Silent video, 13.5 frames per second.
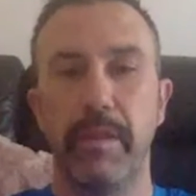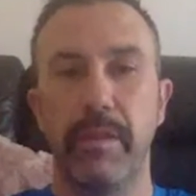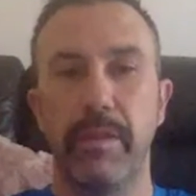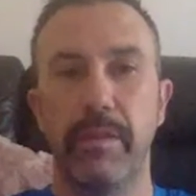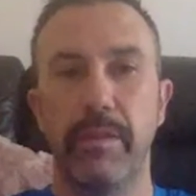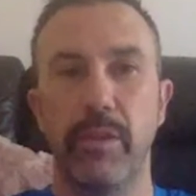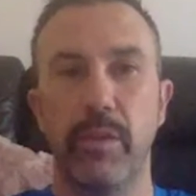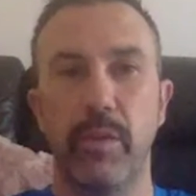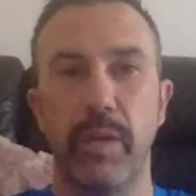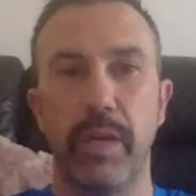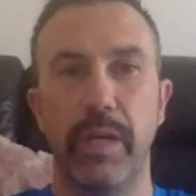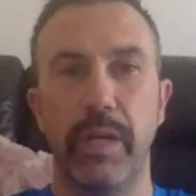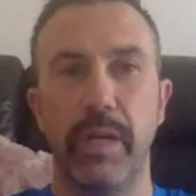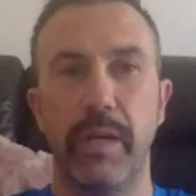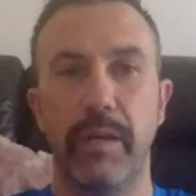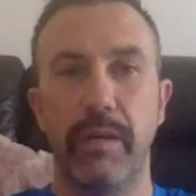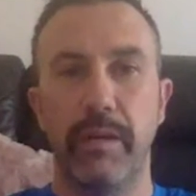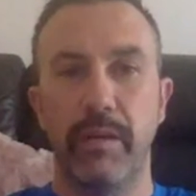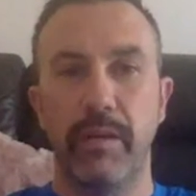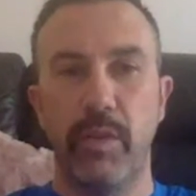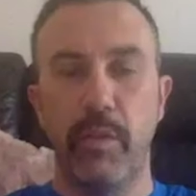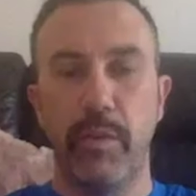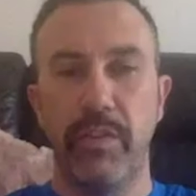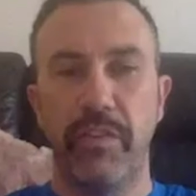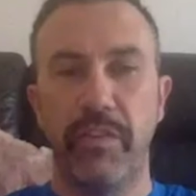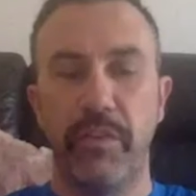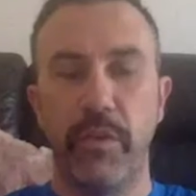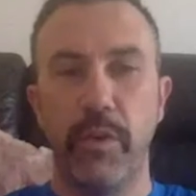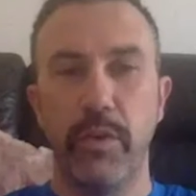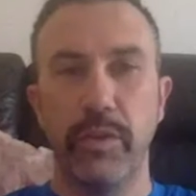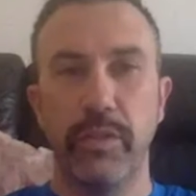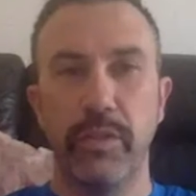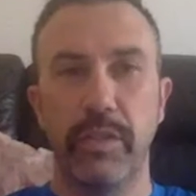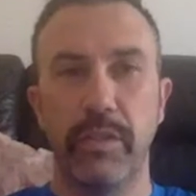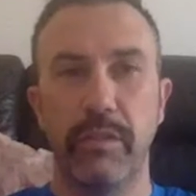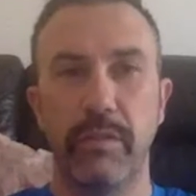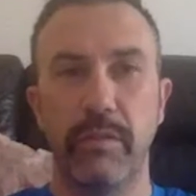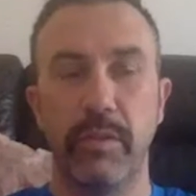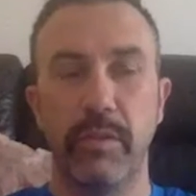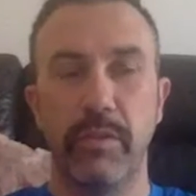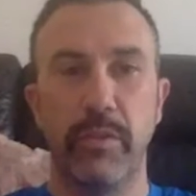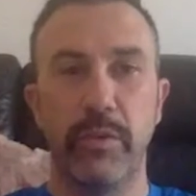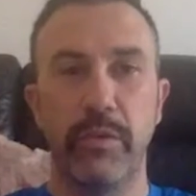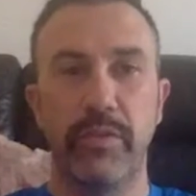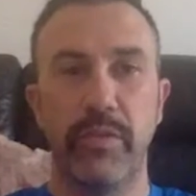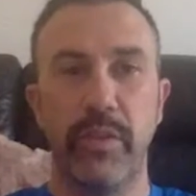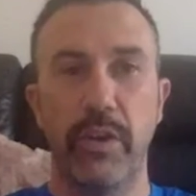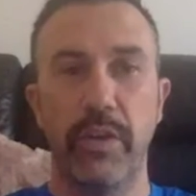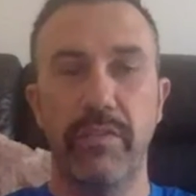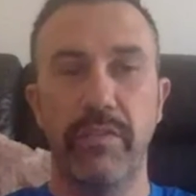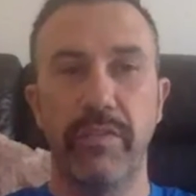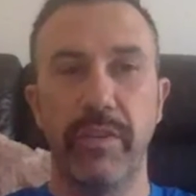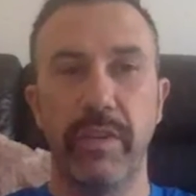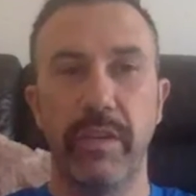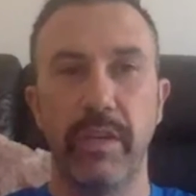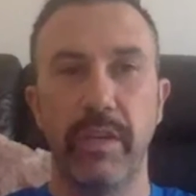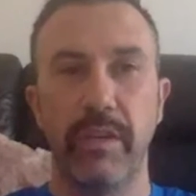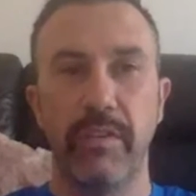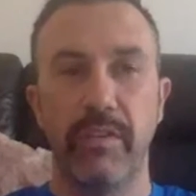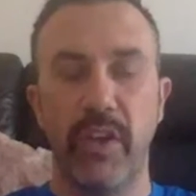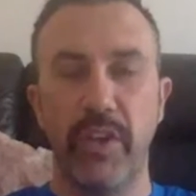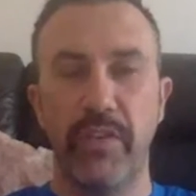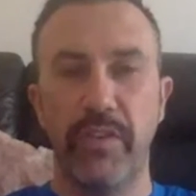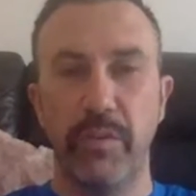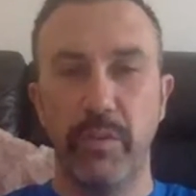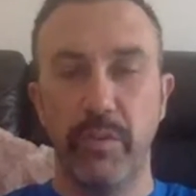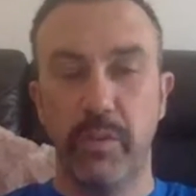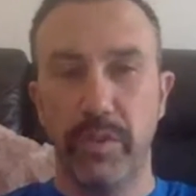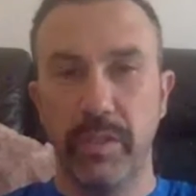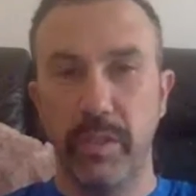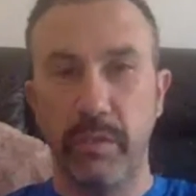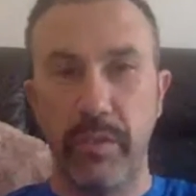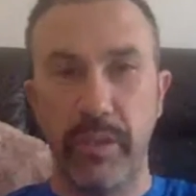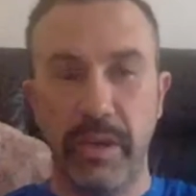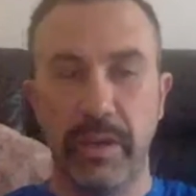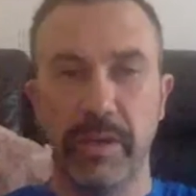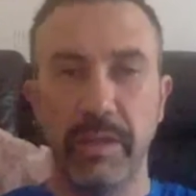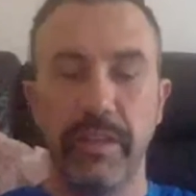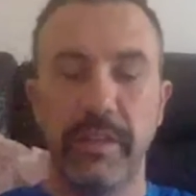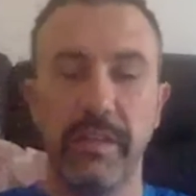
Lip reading: So I've got my first five viewers so far.